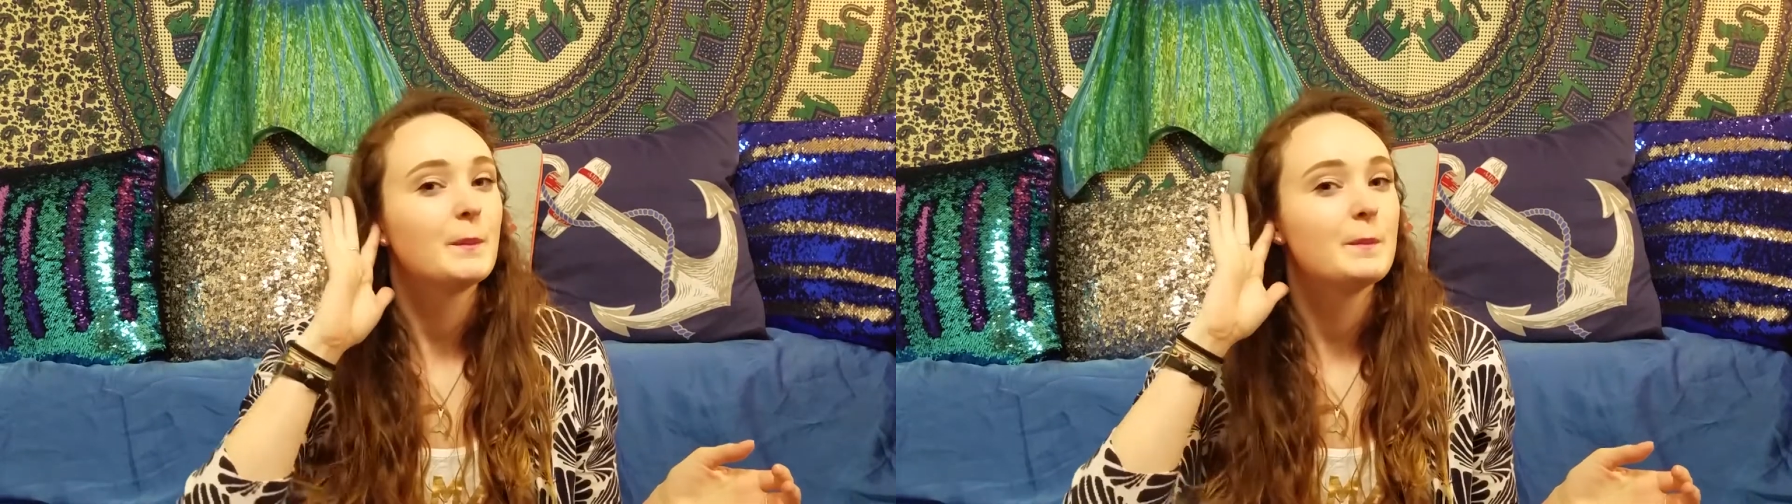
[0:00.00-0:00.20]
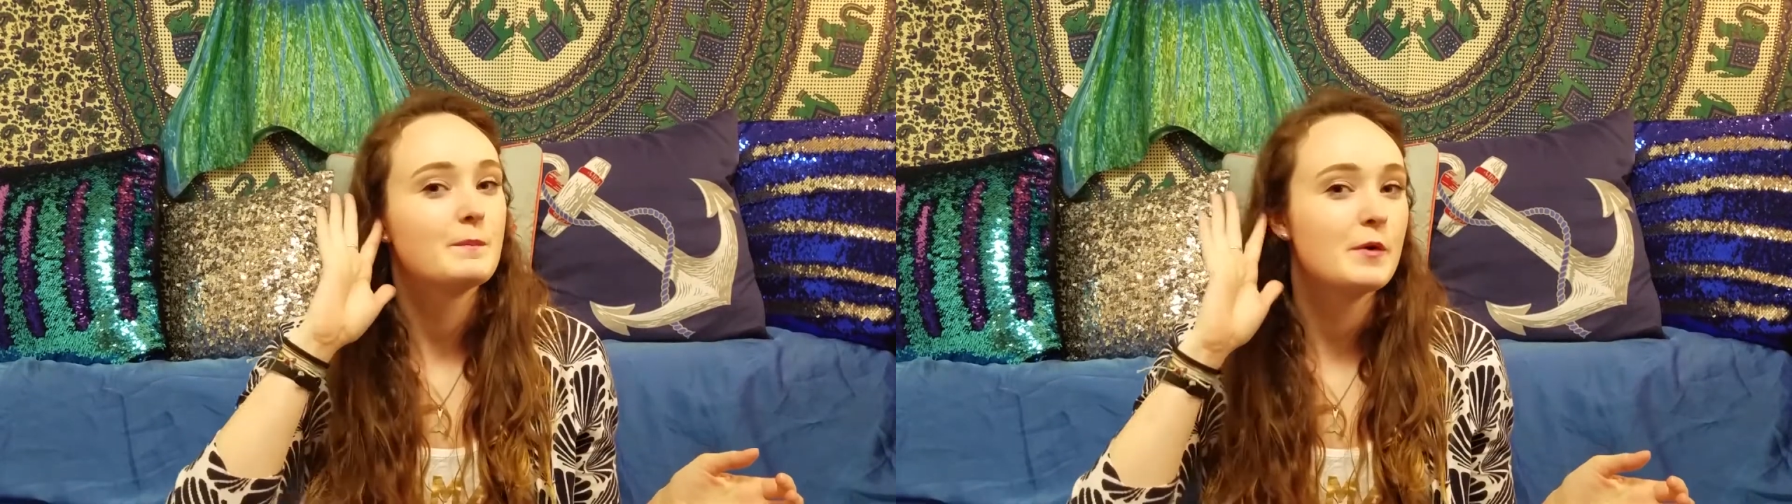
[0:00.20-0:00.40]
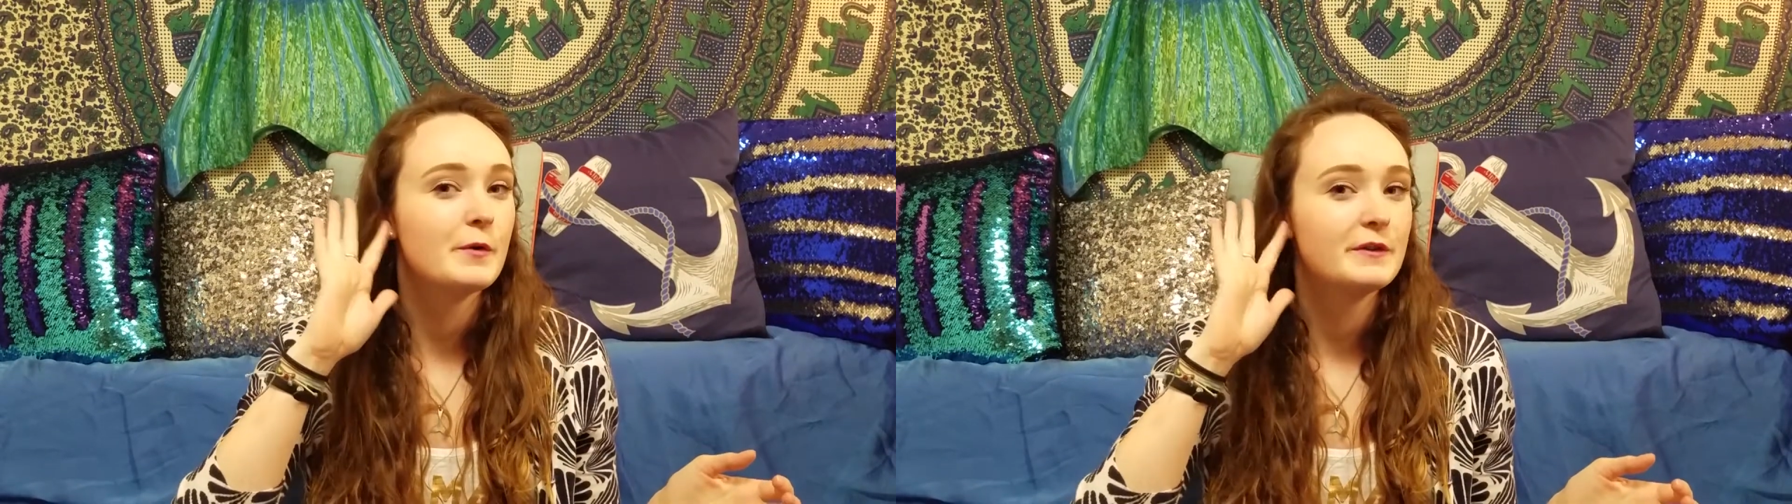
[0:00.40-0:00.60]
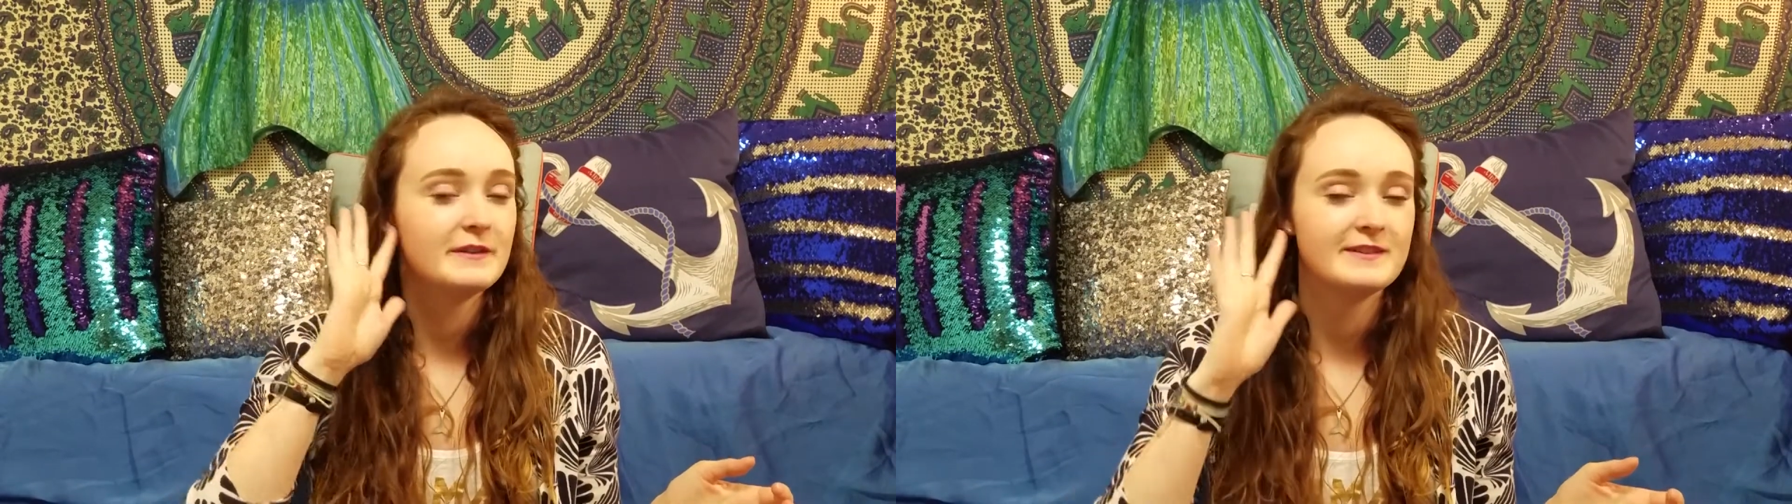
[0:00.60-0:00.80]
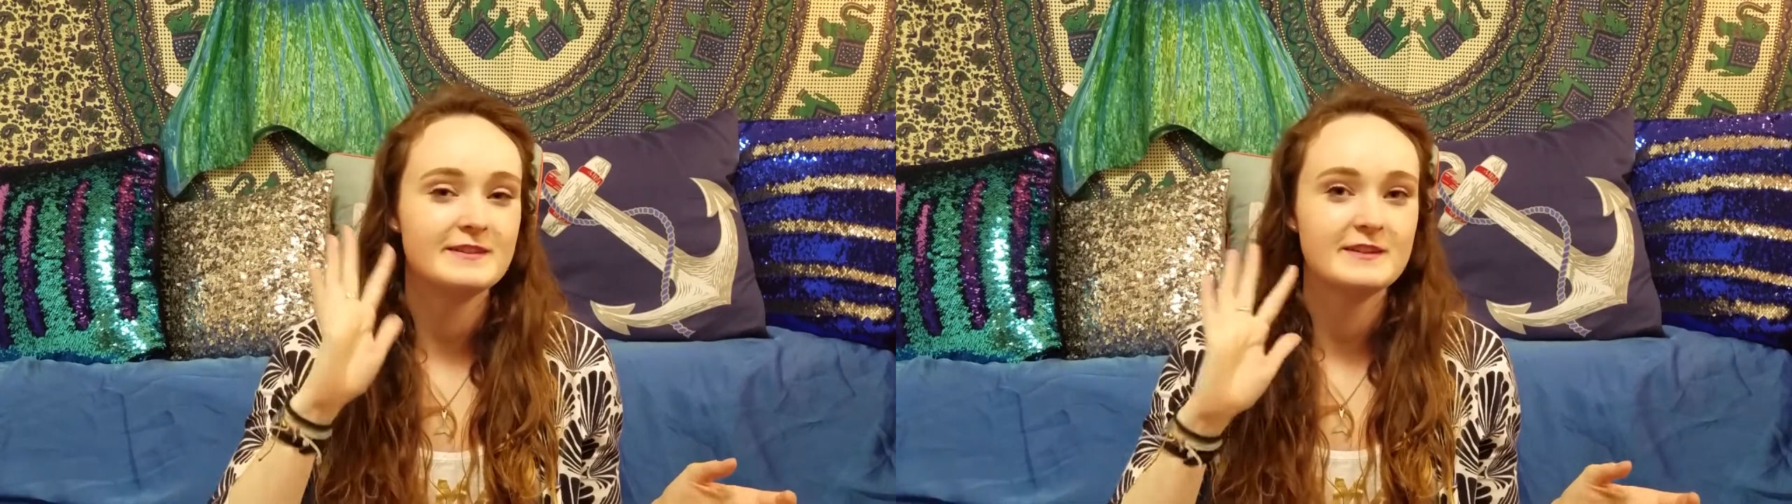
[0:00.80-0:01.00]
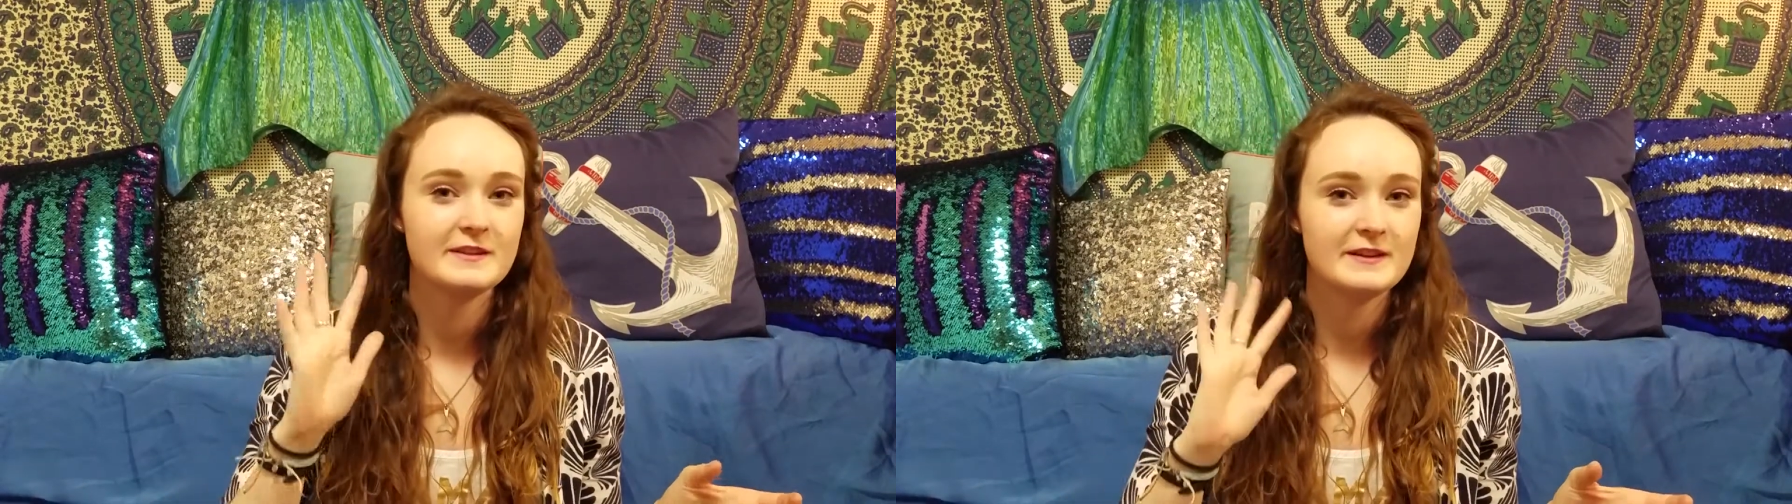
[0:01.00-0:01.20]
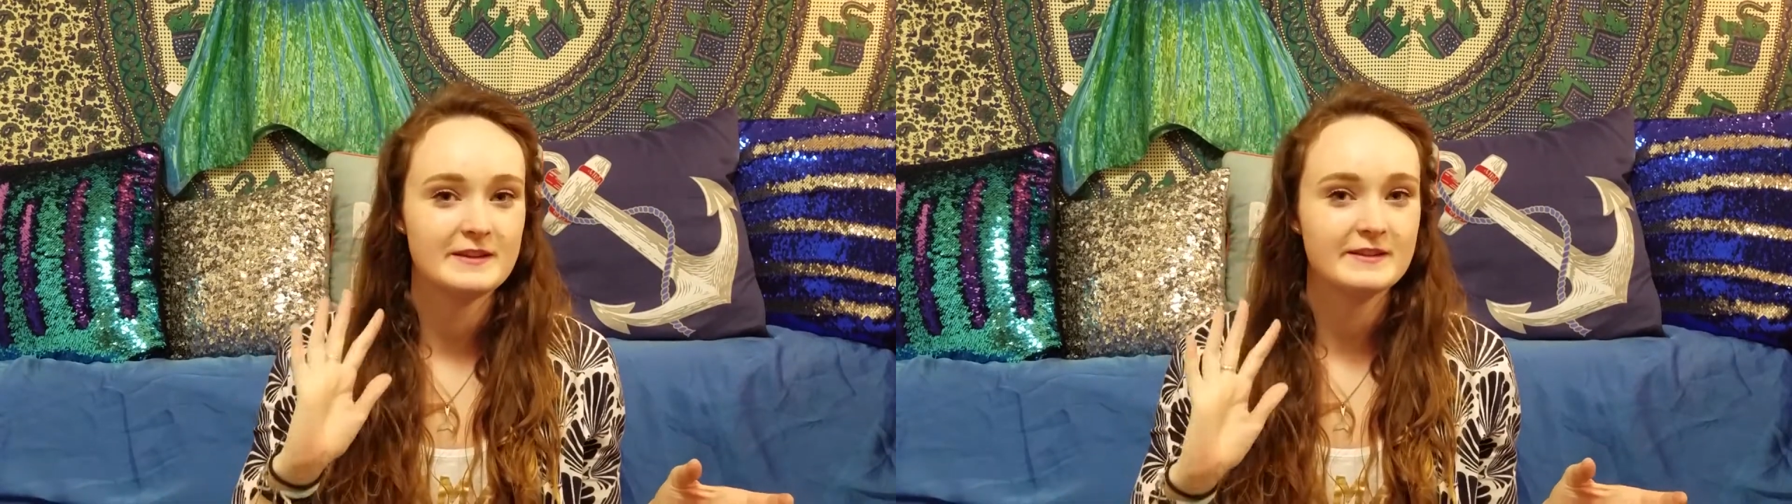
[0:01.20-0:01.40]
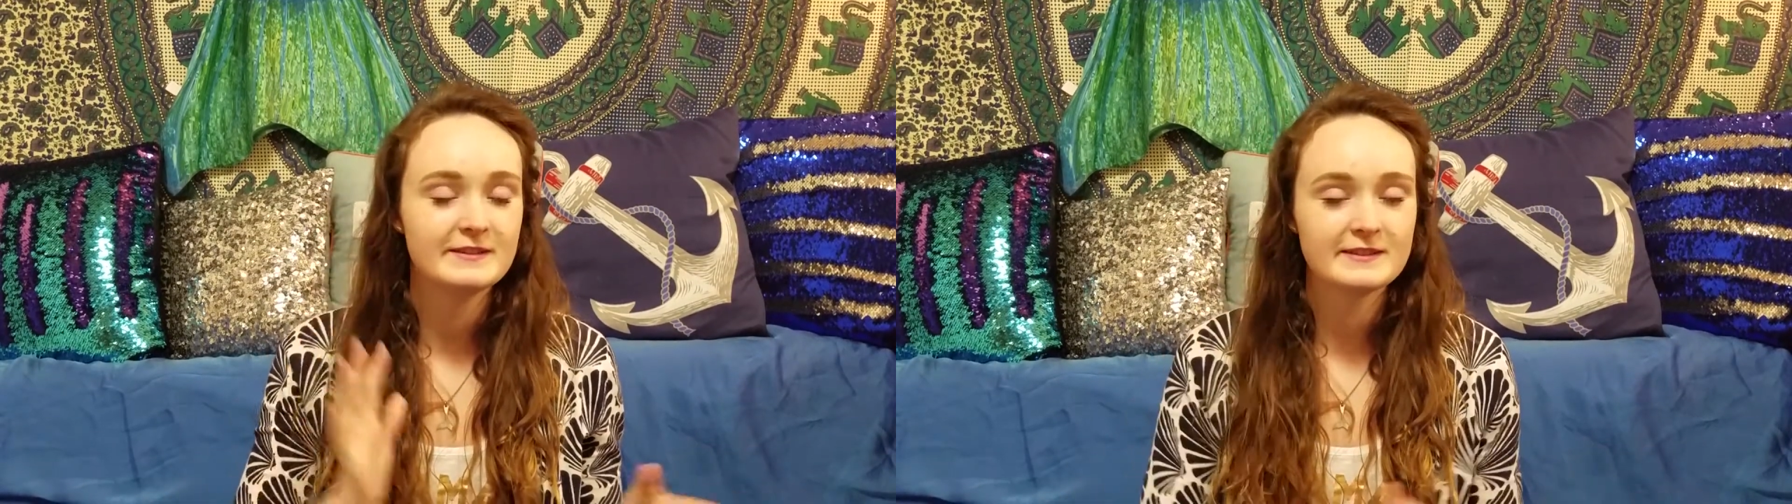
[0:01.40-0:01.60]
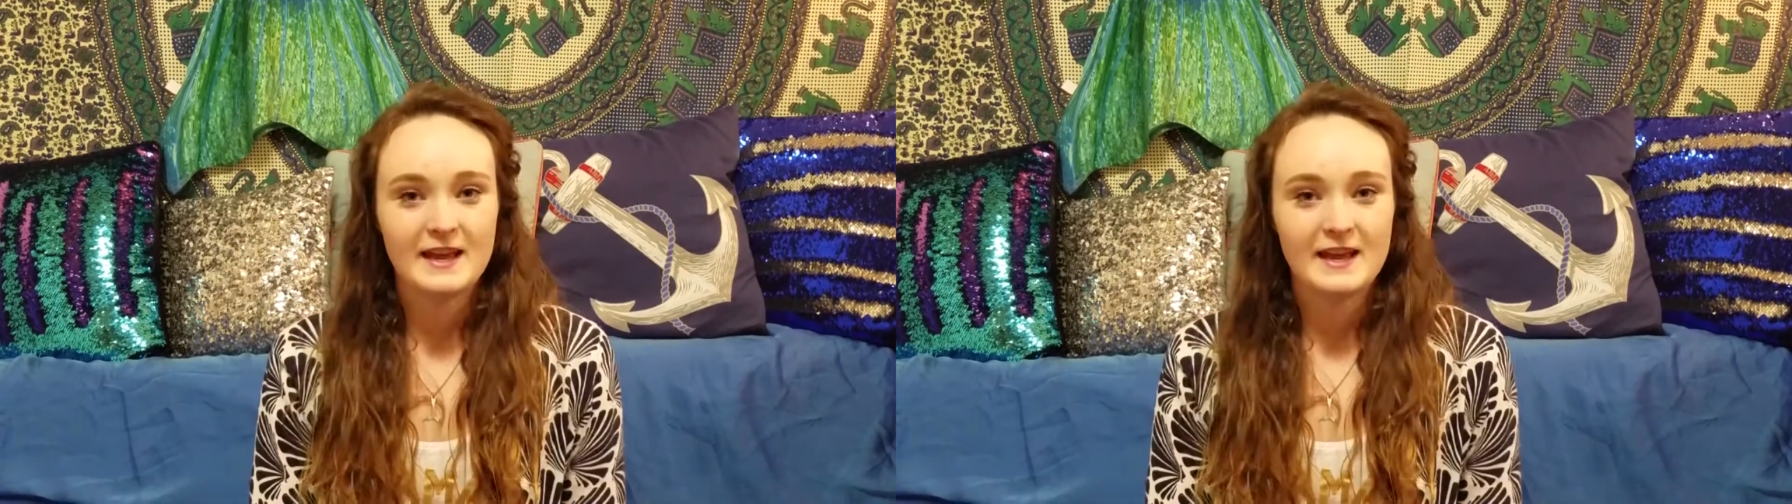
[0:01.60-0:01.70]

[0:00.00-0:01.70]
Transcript: mold into your ears.